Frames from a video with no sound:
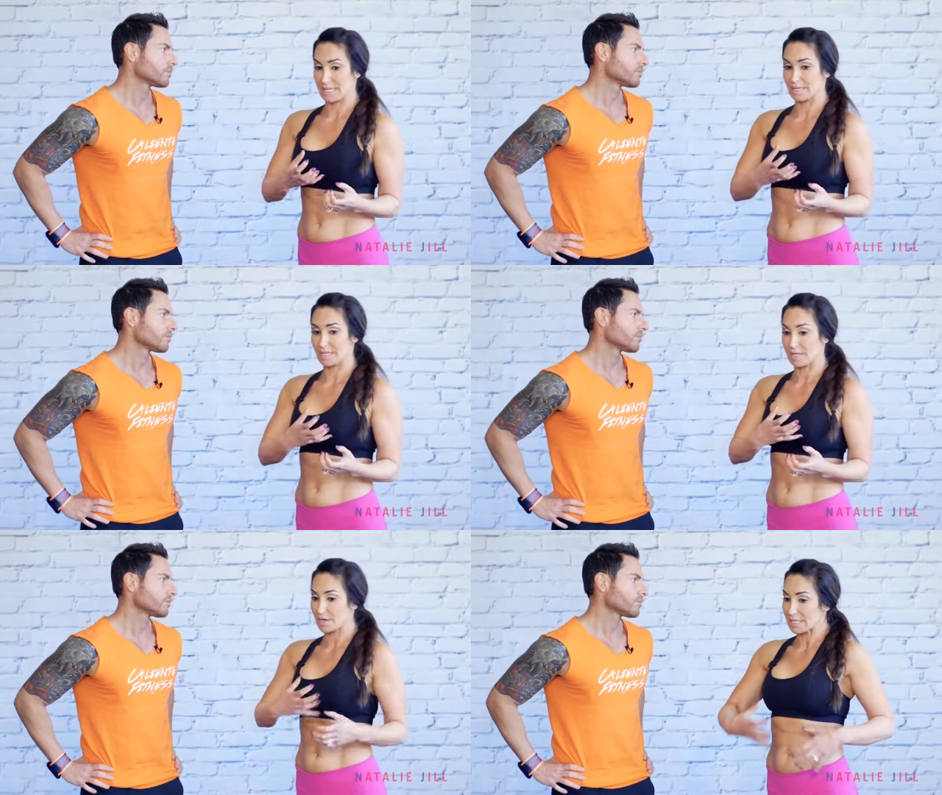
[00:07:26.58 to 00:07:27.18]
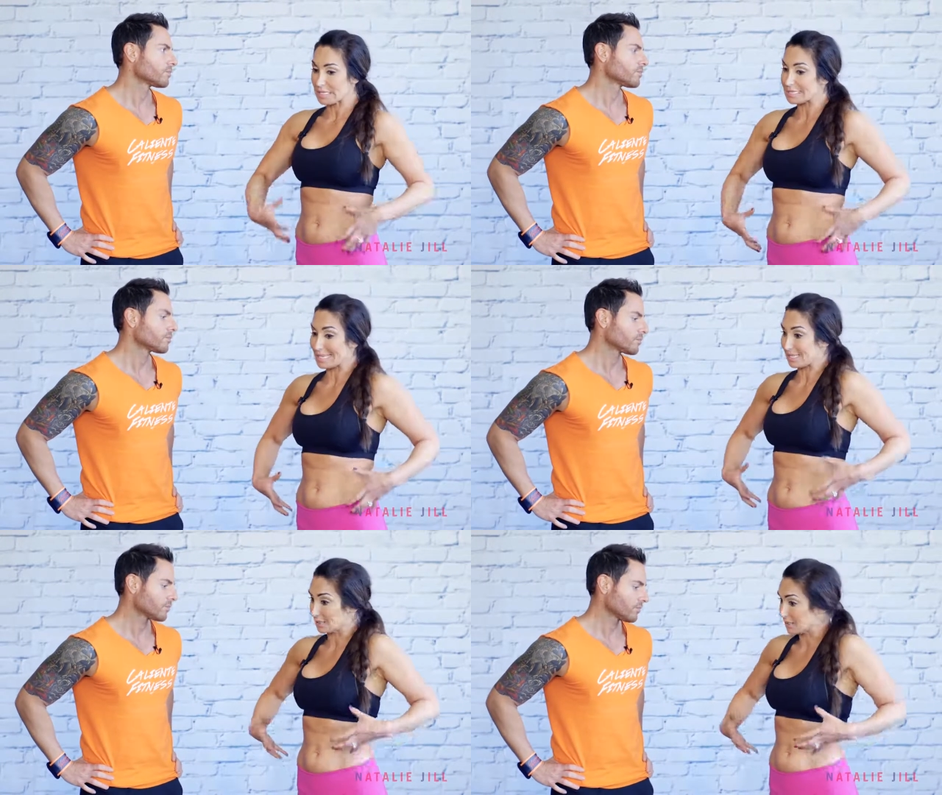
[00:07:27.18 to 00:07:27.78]
Speaker 1: That there
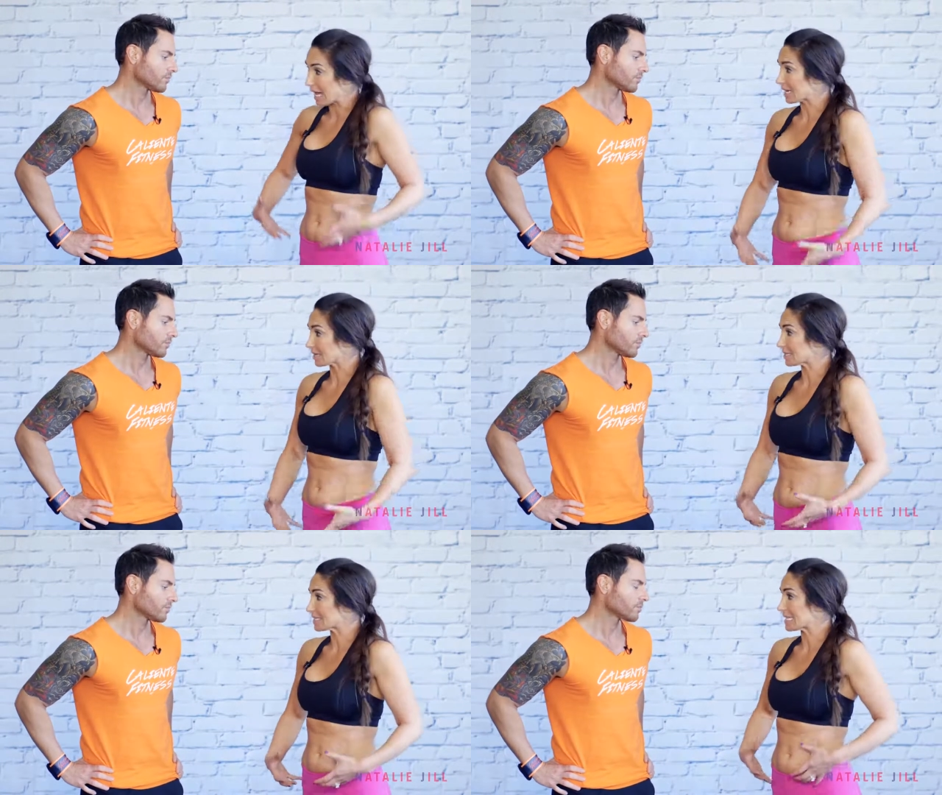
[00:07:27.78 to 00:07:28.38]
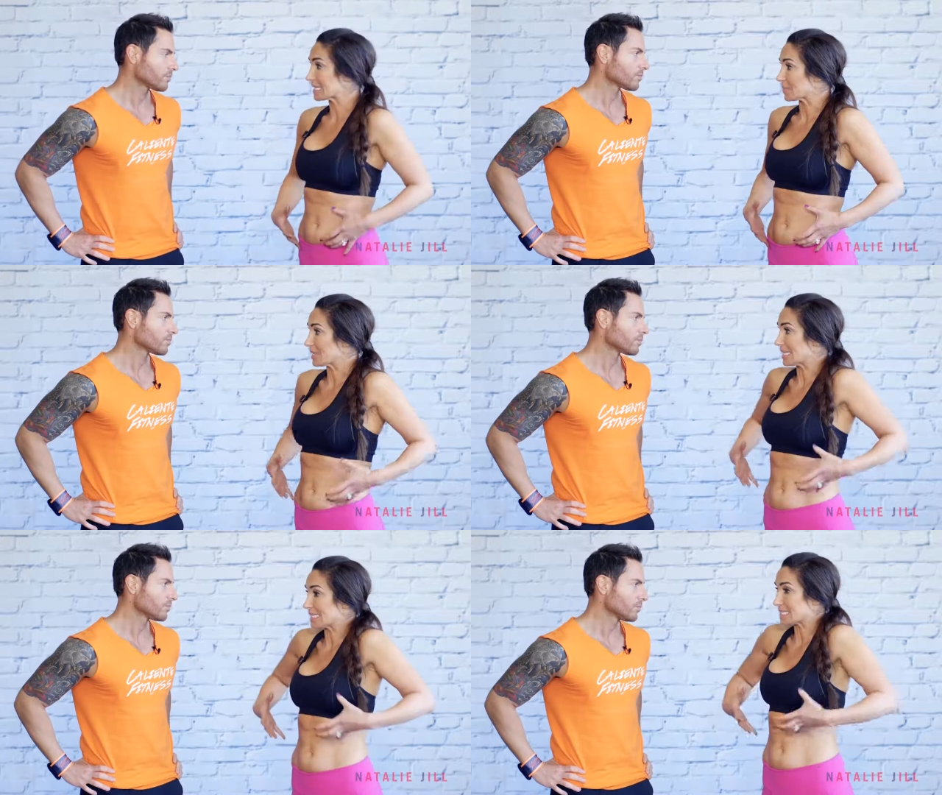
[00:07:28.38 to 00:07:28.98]
is a lot of skin.
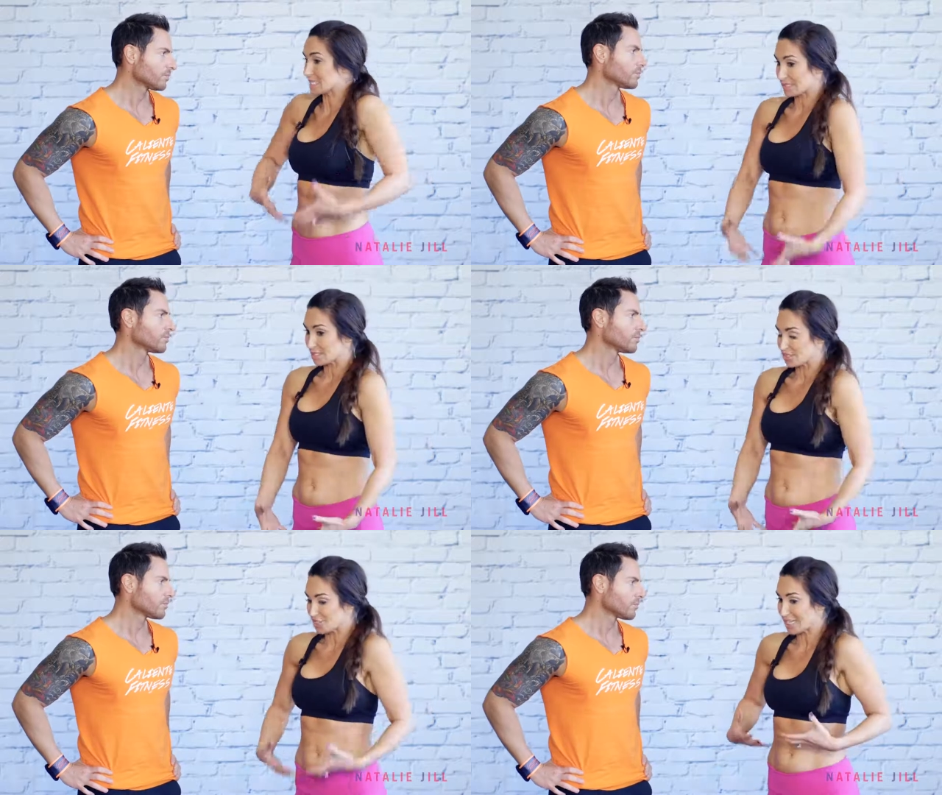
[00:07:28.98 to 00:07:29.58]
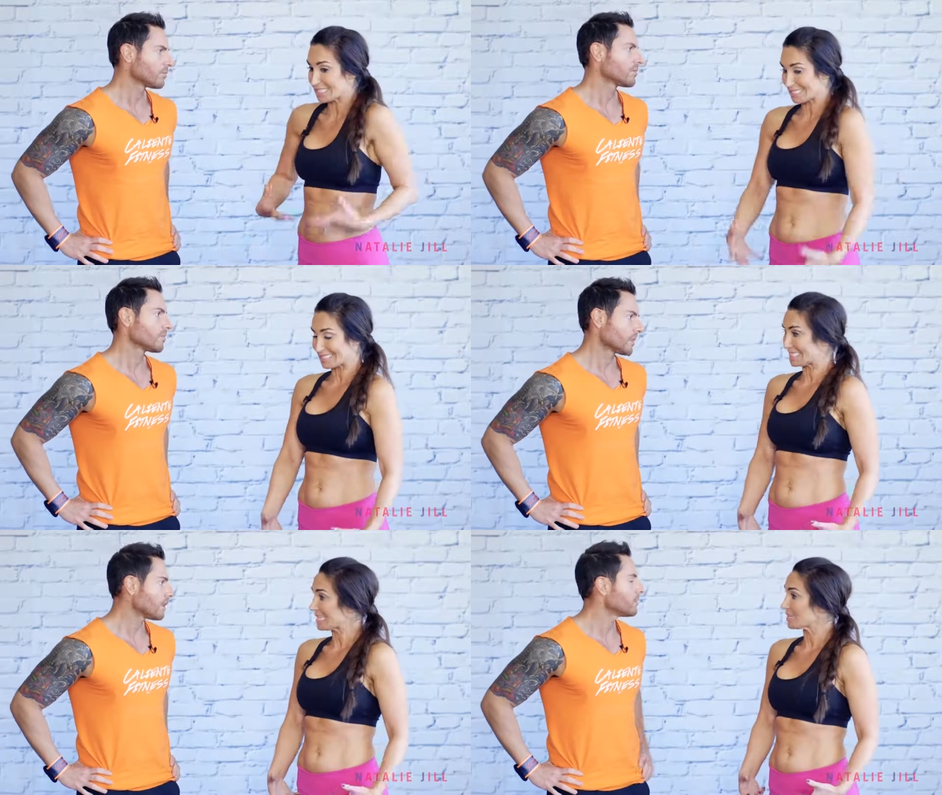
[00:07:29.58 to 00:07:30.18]
I mean, it's
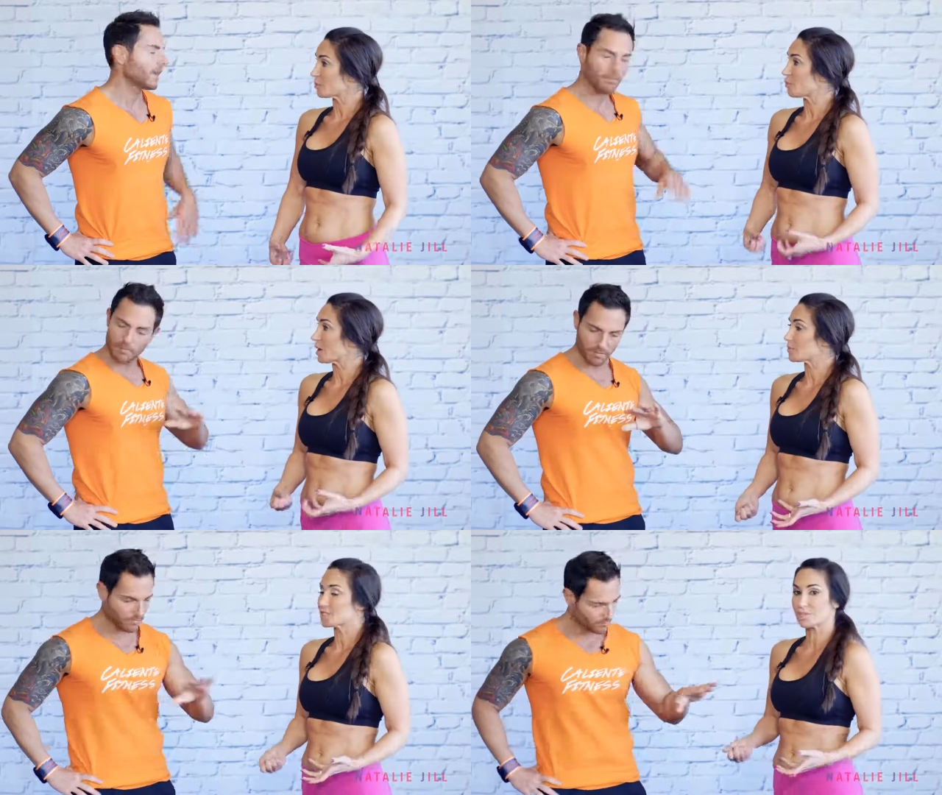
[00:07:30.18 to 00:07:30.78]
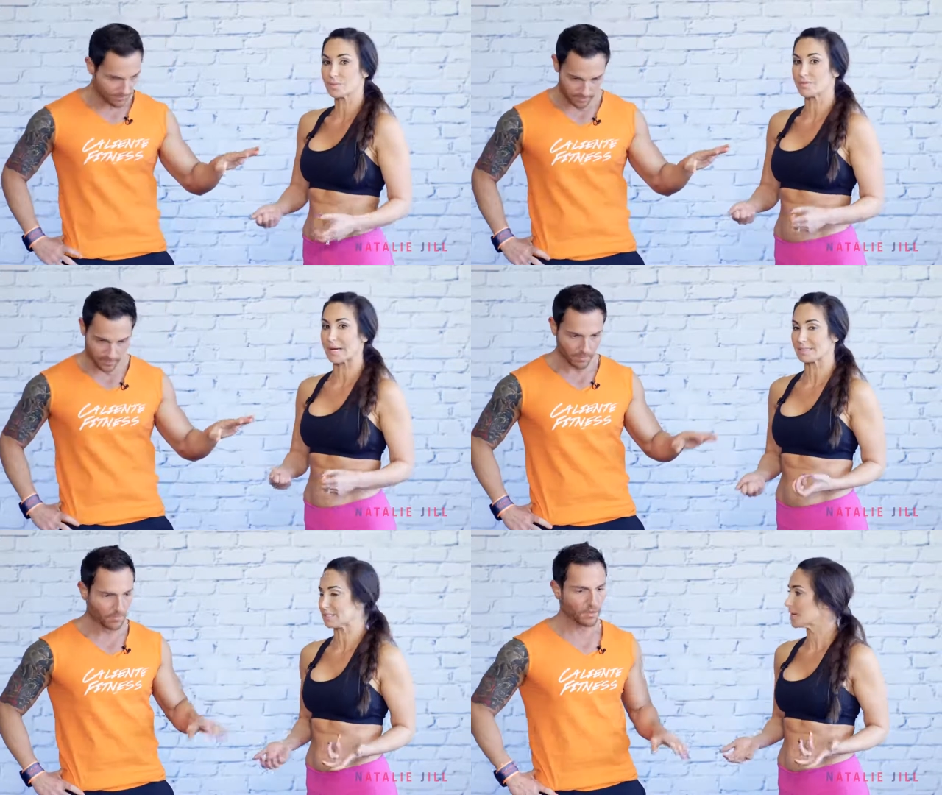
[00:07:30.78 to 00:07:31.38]
just skin. Yep. What would you
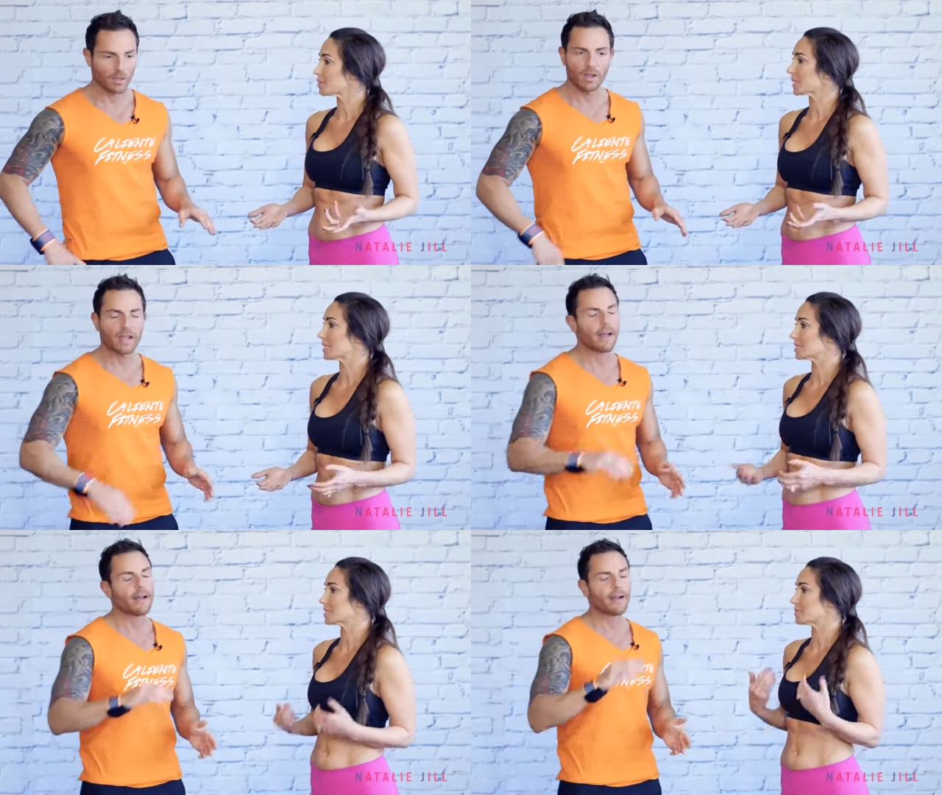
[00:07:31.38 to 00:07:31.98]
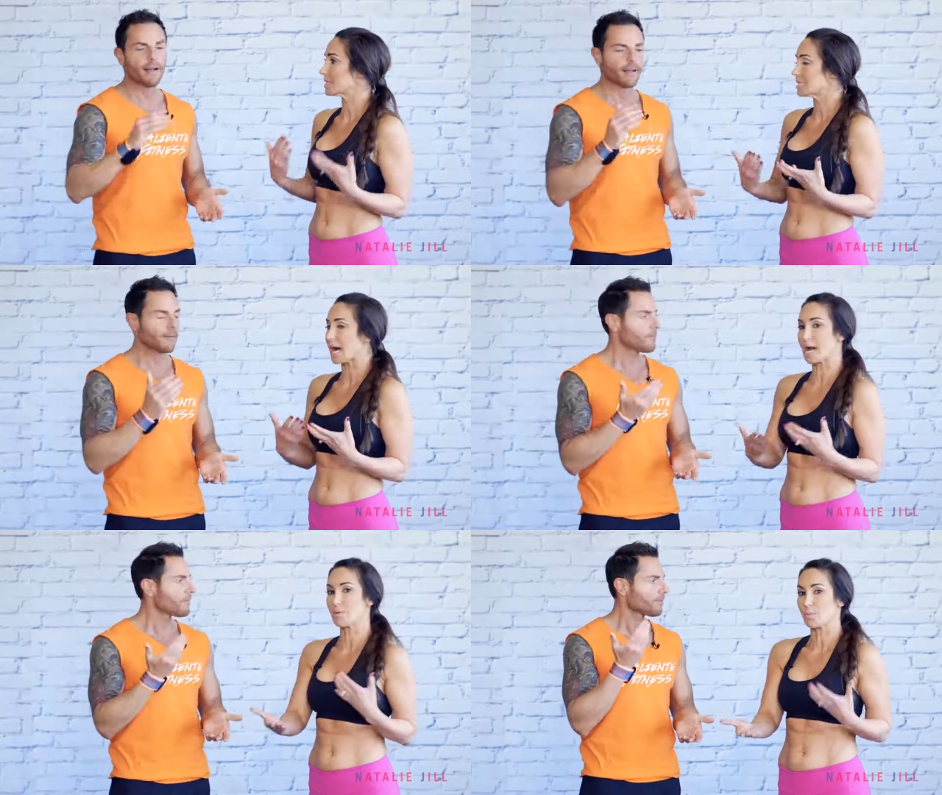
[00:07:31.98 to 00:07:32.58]
advise there? Because to
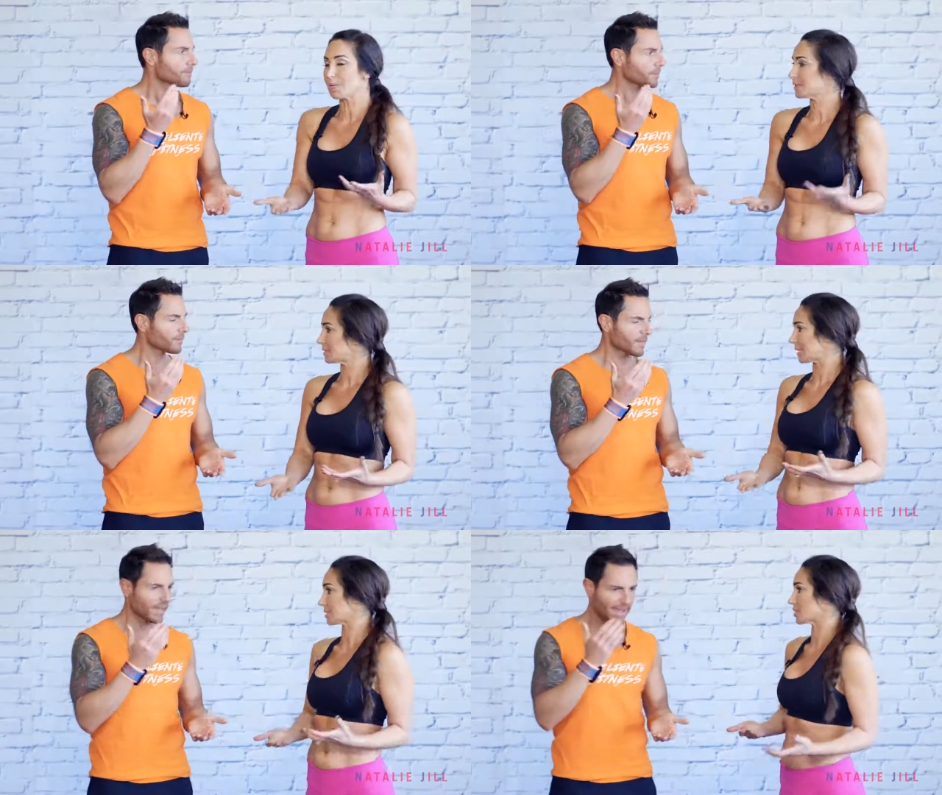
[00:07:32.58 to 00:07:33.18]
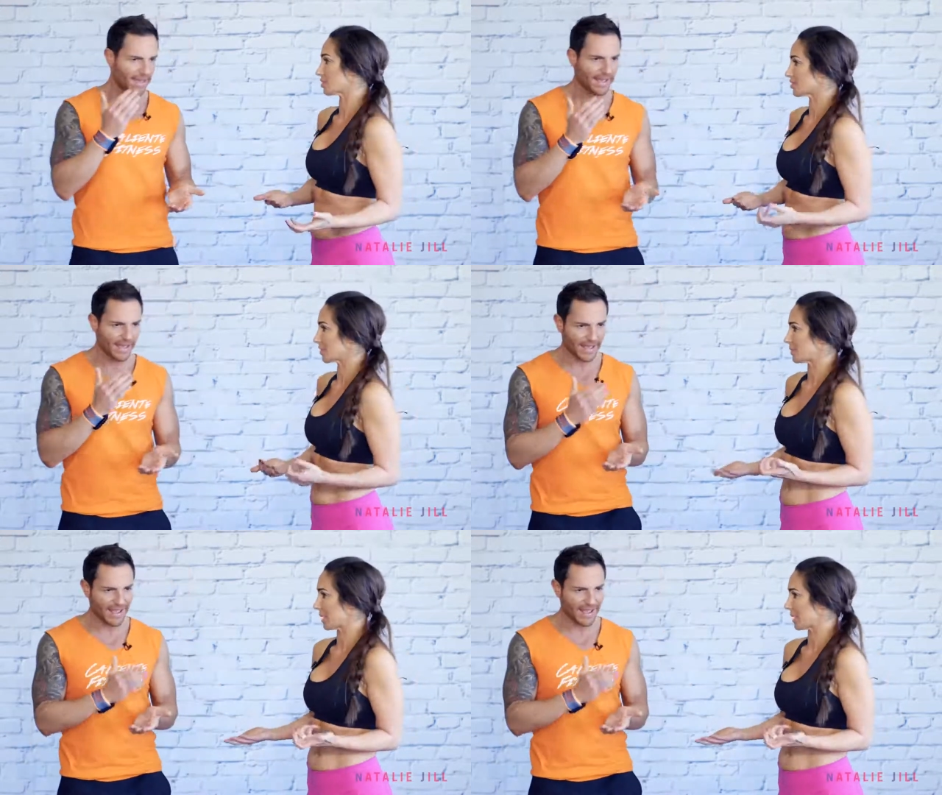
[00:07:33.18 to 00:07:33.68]
me, I would think surgery